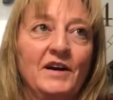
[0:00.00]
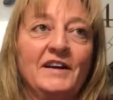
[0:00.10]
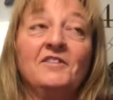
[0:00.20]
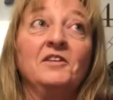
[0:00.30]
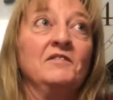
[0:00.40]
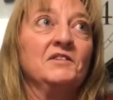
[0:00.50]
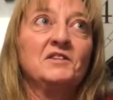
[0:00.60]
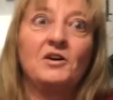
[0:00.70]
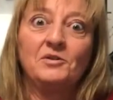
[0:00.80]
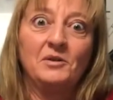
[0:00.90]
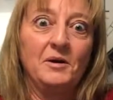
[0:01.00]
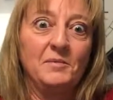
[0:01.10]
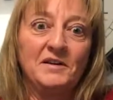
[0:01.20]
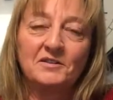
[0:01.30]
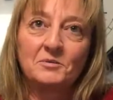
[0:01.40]
I couldn't even tell you how
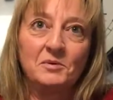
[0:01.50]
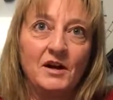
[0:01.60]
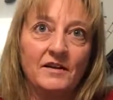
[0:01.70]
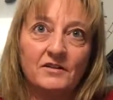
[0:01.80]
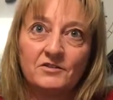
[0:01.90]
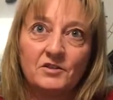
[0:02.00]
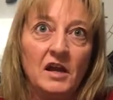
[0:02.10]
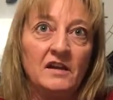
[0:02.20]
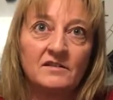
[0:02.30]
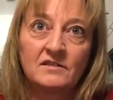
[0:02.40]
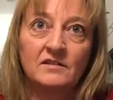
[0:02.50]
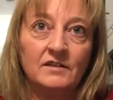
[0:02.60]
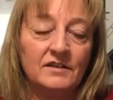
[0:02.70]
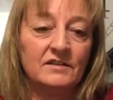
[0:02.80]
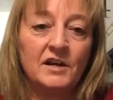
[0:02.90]
many suppliers
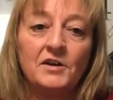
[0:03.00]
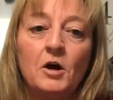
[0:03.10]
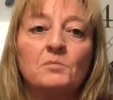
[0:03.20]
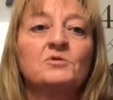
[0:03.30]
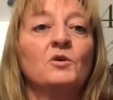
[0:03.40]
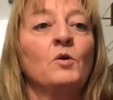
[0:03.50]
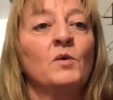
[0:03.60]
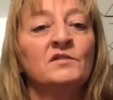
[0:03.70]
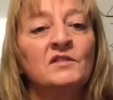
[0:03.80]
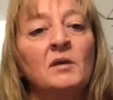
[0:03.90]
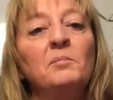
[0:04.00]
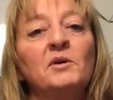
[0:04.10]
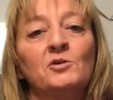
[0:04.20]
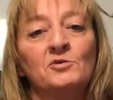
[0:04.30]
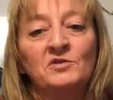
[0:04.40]
instantly set up. So once I
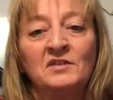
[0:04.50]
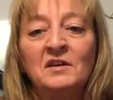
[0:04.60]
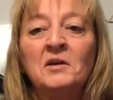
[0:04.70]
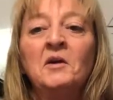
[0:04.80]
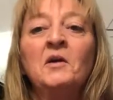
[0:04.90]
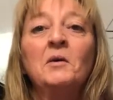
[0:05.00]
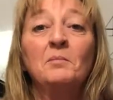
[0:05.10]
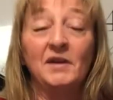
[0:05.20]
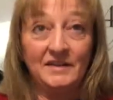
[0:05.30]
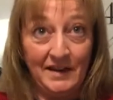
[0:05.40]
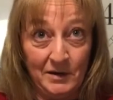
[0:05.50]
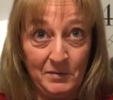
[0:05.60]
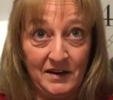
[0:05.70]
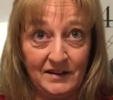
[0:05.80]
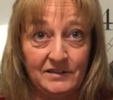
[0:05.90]
built my
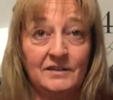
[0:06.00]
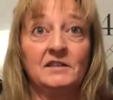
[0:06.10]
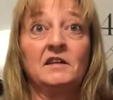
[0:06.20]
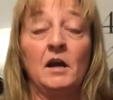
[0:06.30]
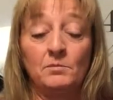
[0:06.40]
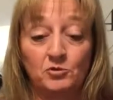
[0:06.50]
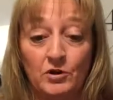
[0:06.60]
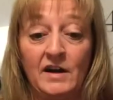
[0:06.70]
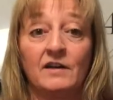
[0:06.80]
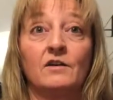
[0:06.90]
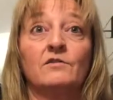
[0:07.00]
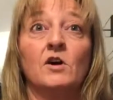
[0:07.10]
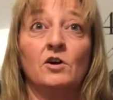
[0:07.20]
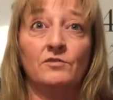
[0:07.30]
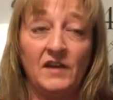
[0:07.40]
database and kept track of
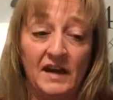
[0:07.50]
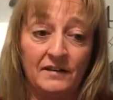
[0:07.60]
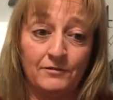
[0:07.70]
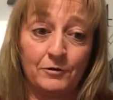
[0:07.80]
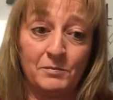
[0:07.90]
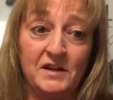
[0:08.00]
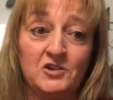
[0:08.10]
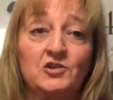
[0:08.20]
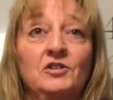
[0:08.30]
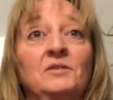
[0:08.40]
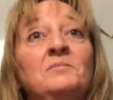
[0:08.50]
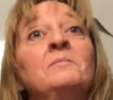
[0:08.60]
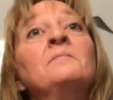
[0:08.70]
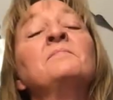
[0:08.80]
all of that information,